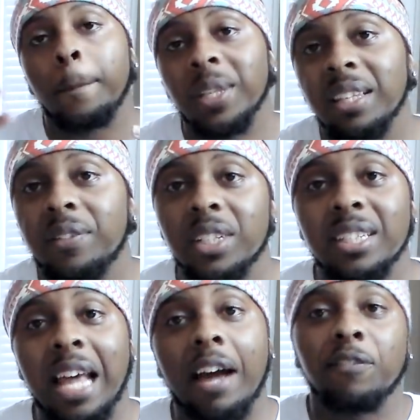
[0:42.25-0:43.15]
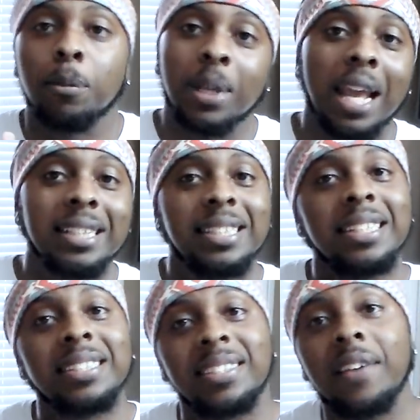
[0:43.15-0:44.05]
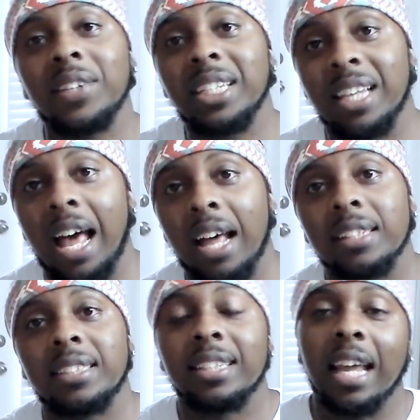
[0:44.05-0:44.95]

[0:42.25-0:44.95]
Believe it or not, from 1979 to